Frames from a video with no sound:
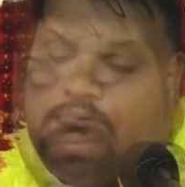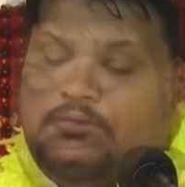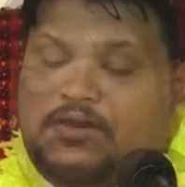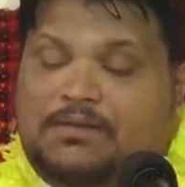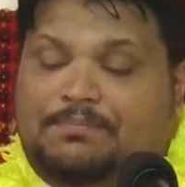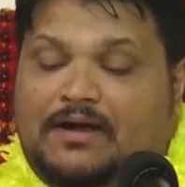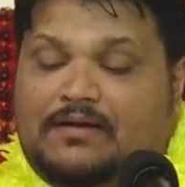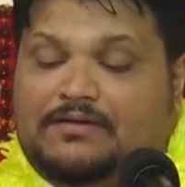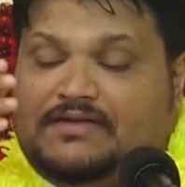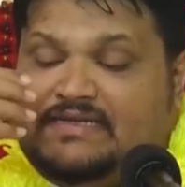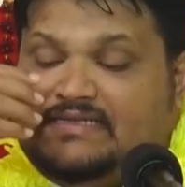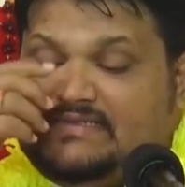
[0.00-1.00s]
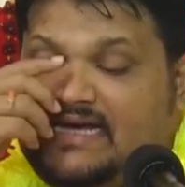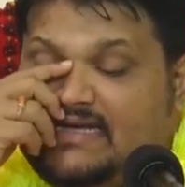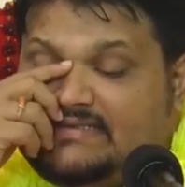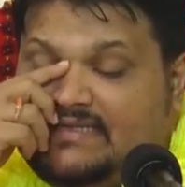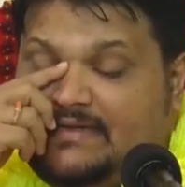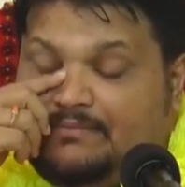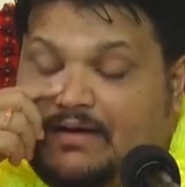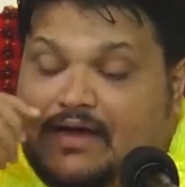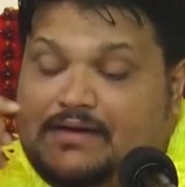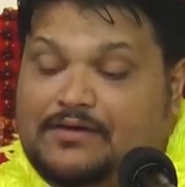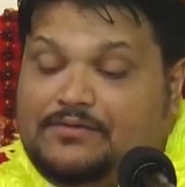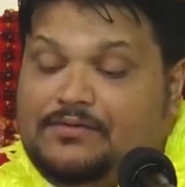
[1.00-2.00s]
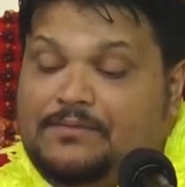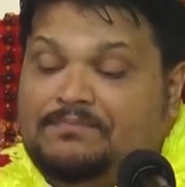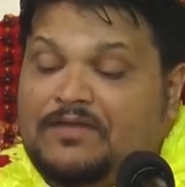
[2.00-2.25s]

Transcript: Mother Parvati is asking Mahadev,